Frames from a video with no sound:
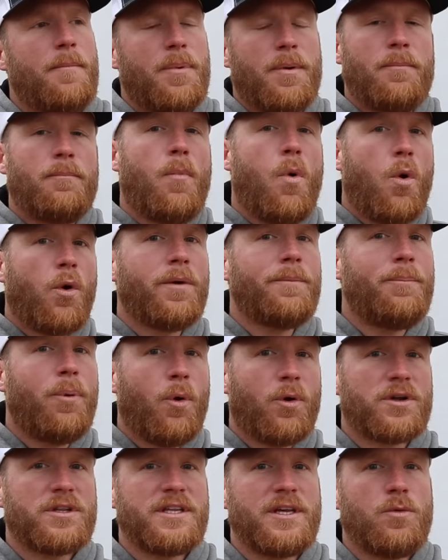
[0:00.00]
But more
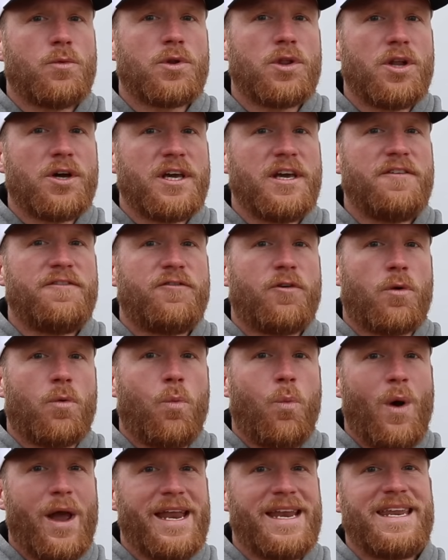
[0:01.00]
importantly, we're looking for
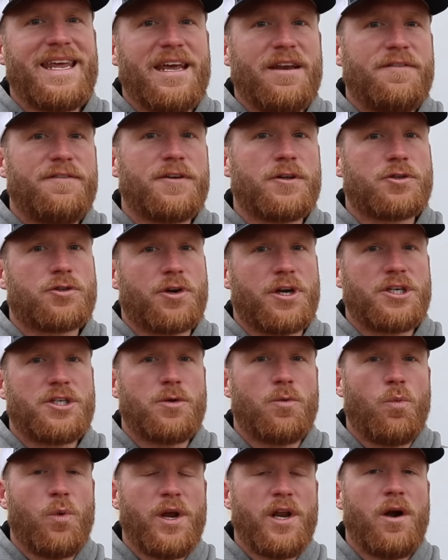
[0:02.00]
wind
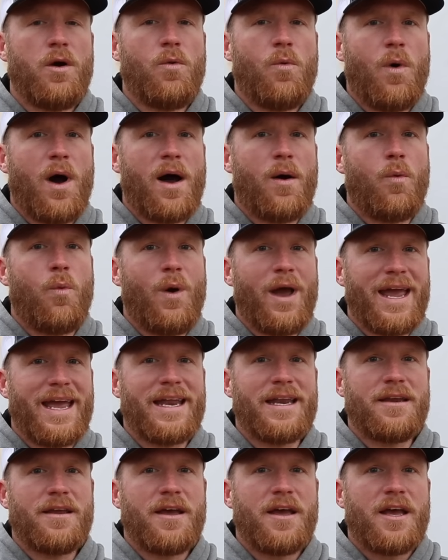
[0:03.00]
infiltration. We don't want
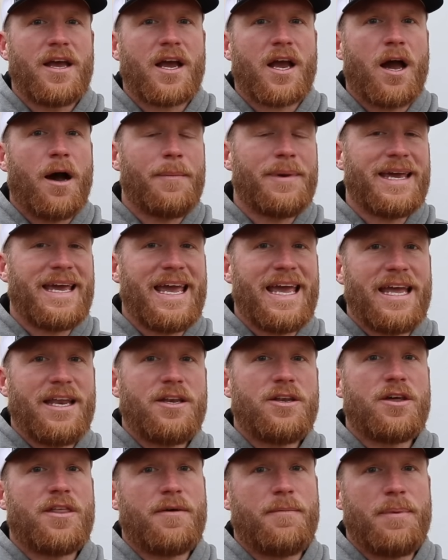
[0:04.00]
wind coming
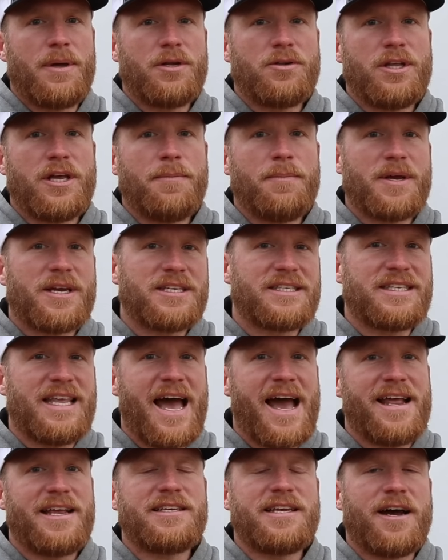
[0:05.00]
into the building because
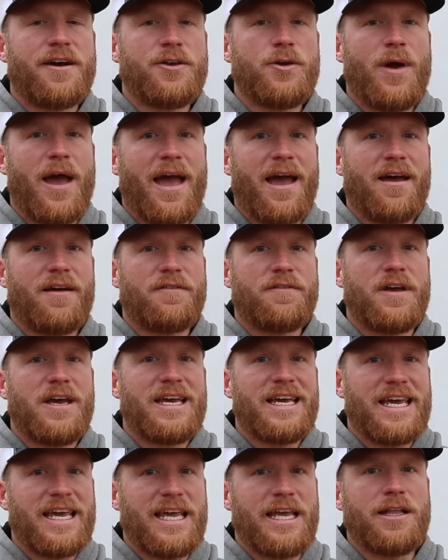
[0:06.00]
that is how you have
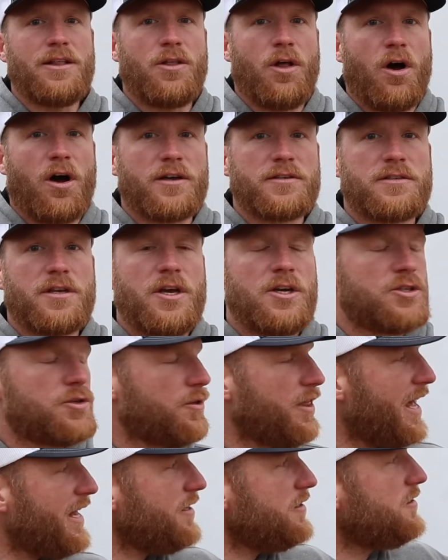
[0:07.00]
heat loss. So
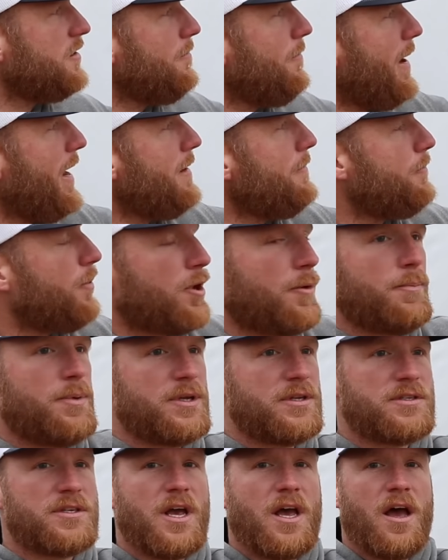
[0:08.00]
that is the main
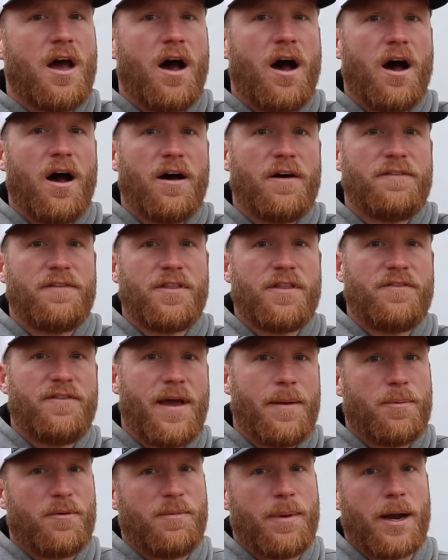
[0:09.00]
purpose of the
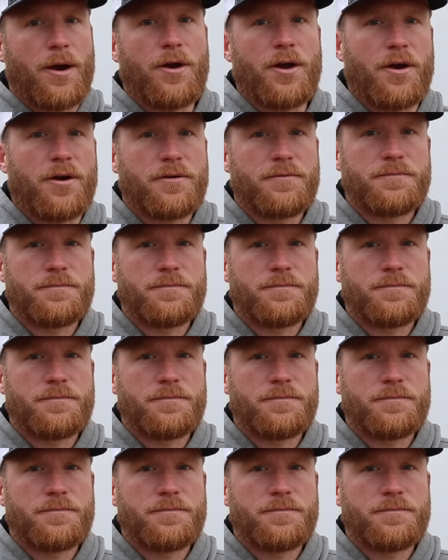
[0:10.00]
vapor barrier.